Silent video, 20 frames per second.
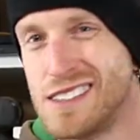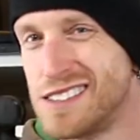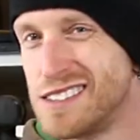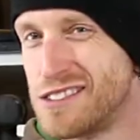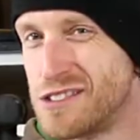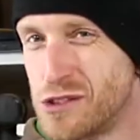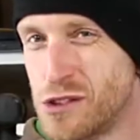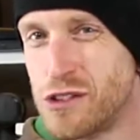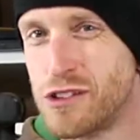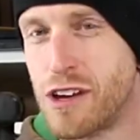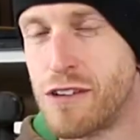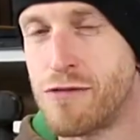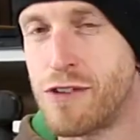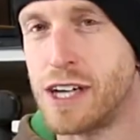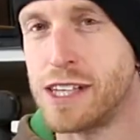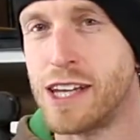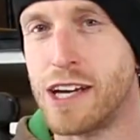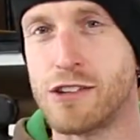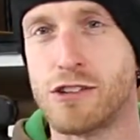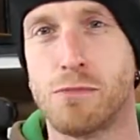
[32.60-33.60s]
as soon as I
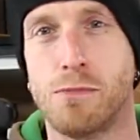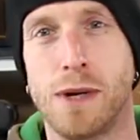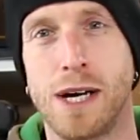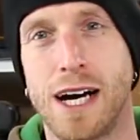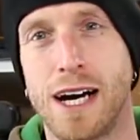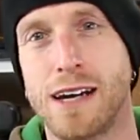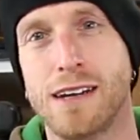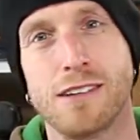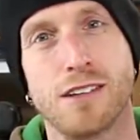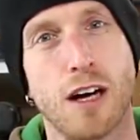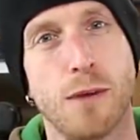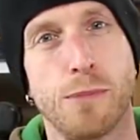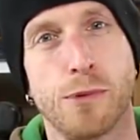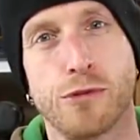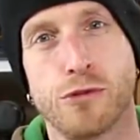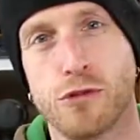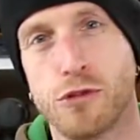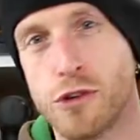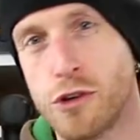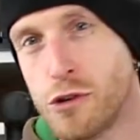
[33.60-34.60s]
find that spot, a
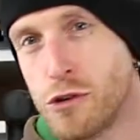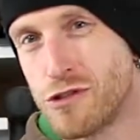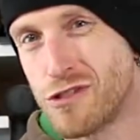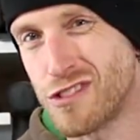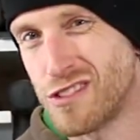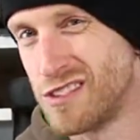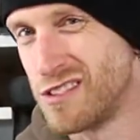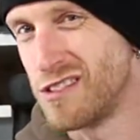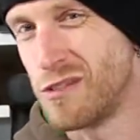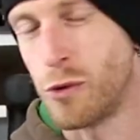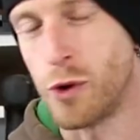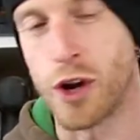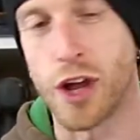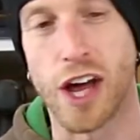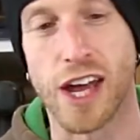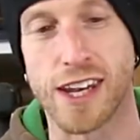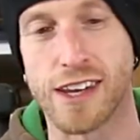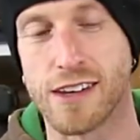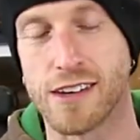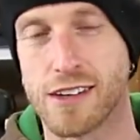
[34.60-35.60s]
couple screws, we're
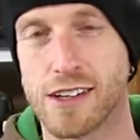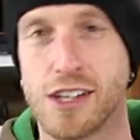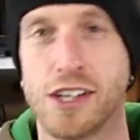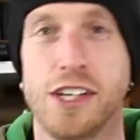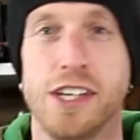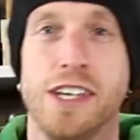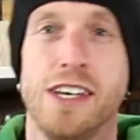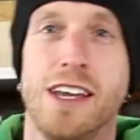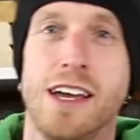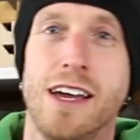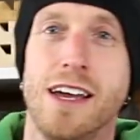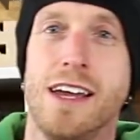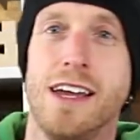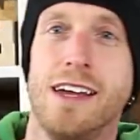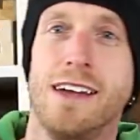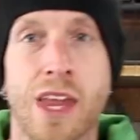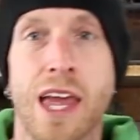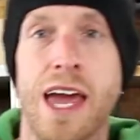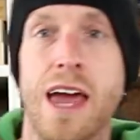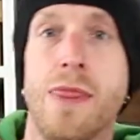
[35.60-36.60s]
done. Good.
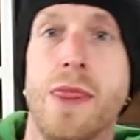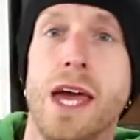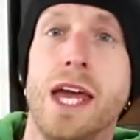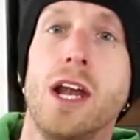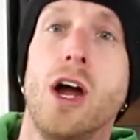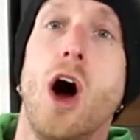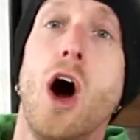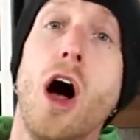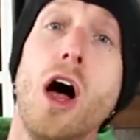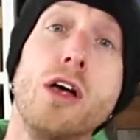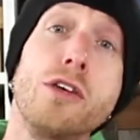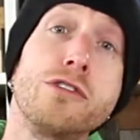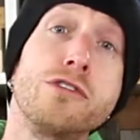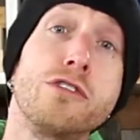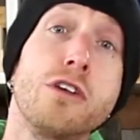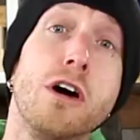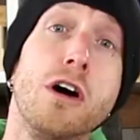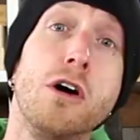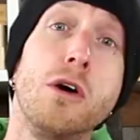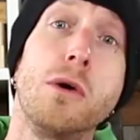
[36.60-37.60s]
And then
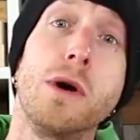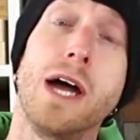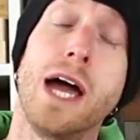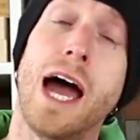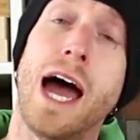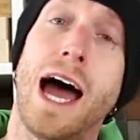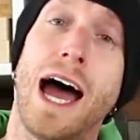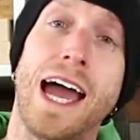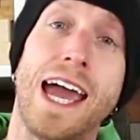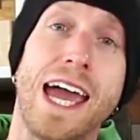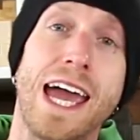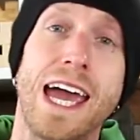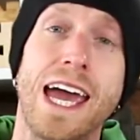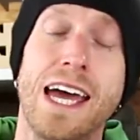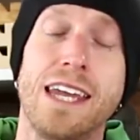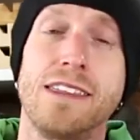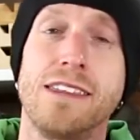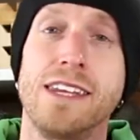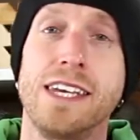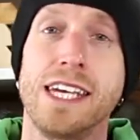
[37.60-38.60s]
also I
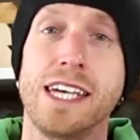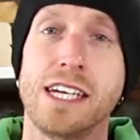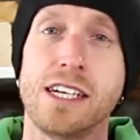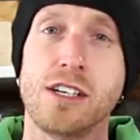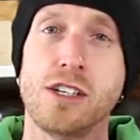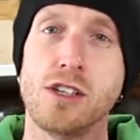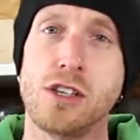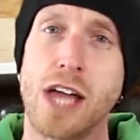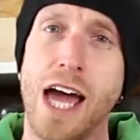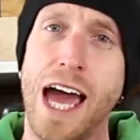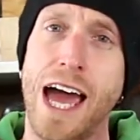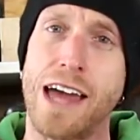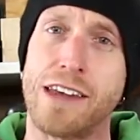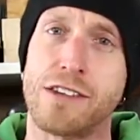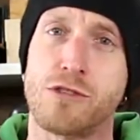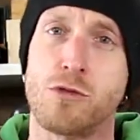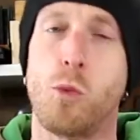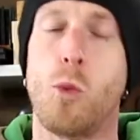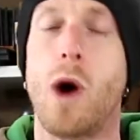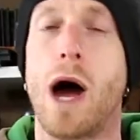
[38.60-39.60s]
had the
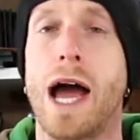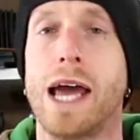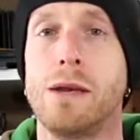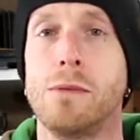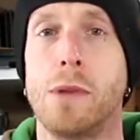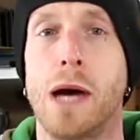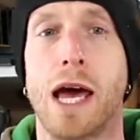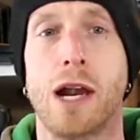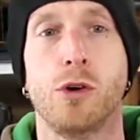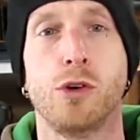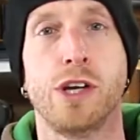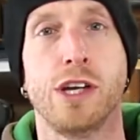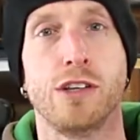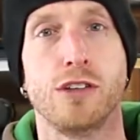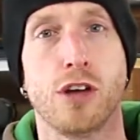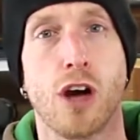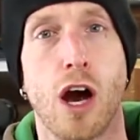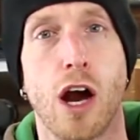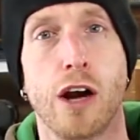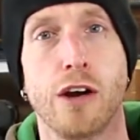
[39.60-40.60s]
glass wine bottle
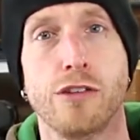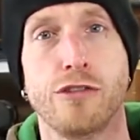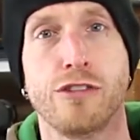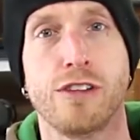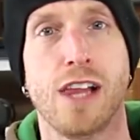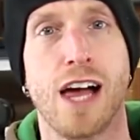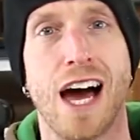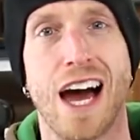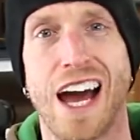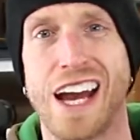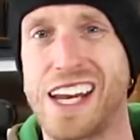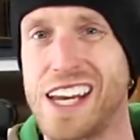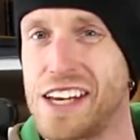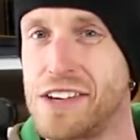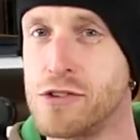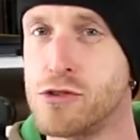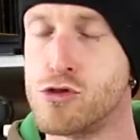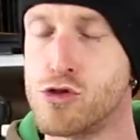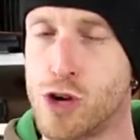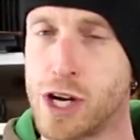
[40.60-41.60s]
guitar slide
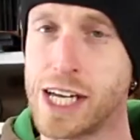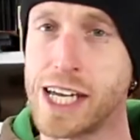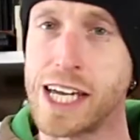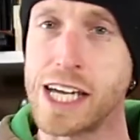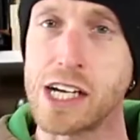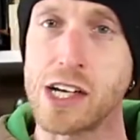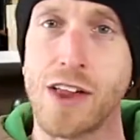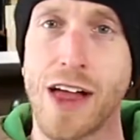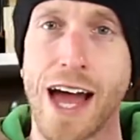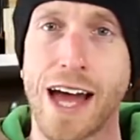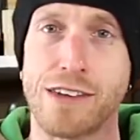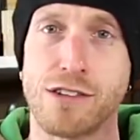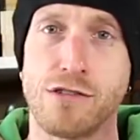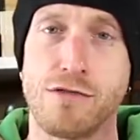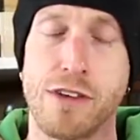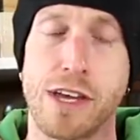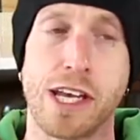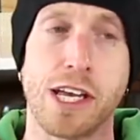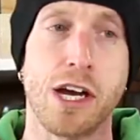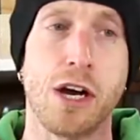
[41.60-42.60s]
and drinking glass
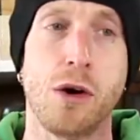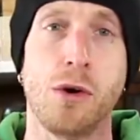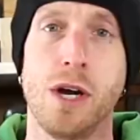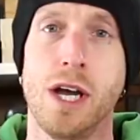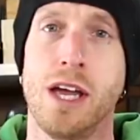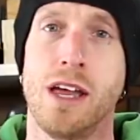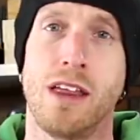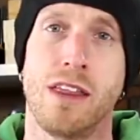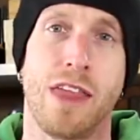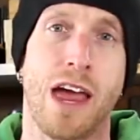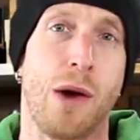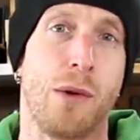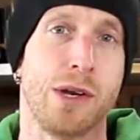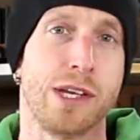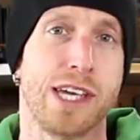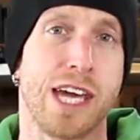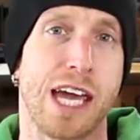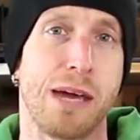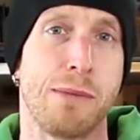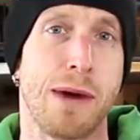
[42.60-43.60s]
video. That
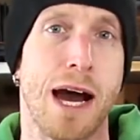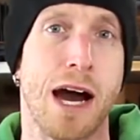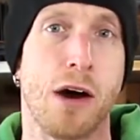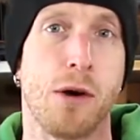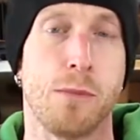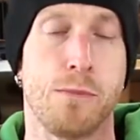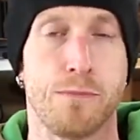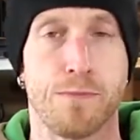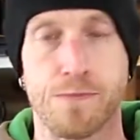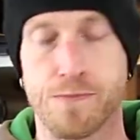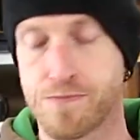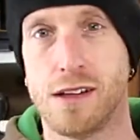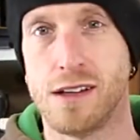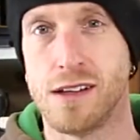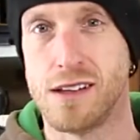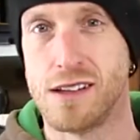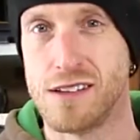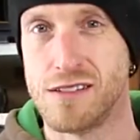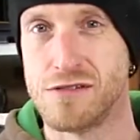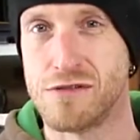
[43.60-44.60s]
one came out.
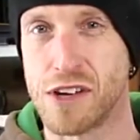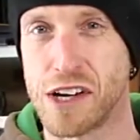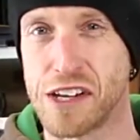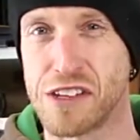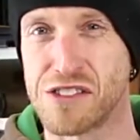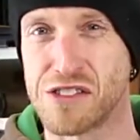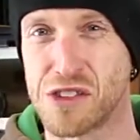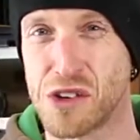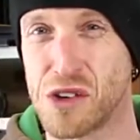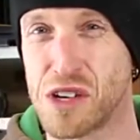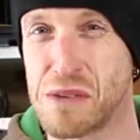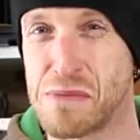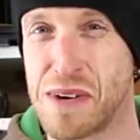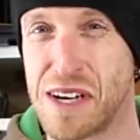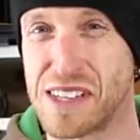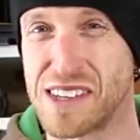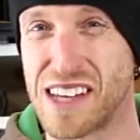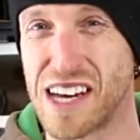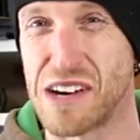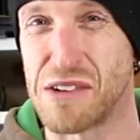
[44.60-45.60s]
Funny story
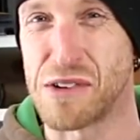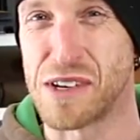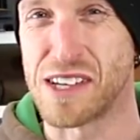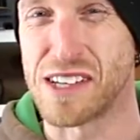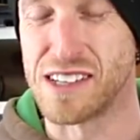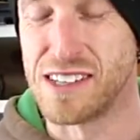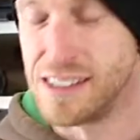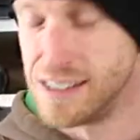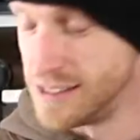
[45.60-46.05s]
about that one.